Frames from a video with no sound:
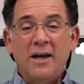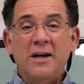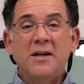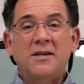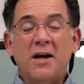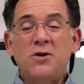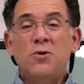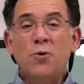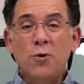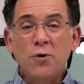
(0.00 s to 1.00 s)
It is a
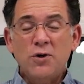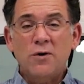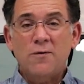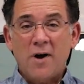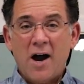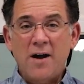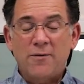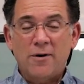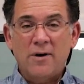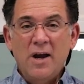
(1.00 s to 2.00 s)
true
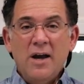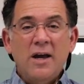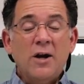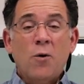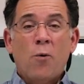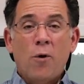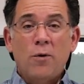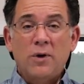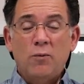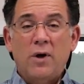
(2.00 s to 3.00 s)
Survivor in a
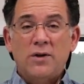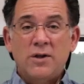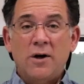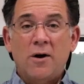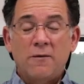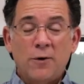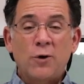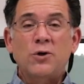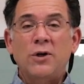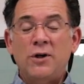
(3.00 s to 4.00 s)
world in which there are
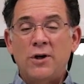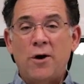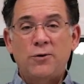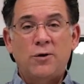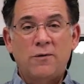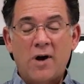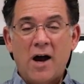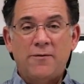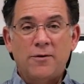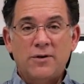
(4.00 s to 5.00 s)
virtually no
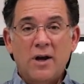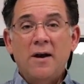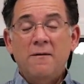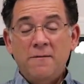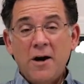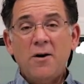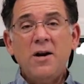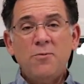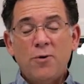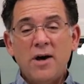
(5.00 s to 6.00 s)
survivors. Very
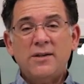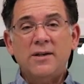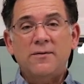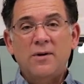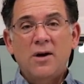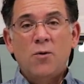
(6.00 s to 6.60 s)
impressive.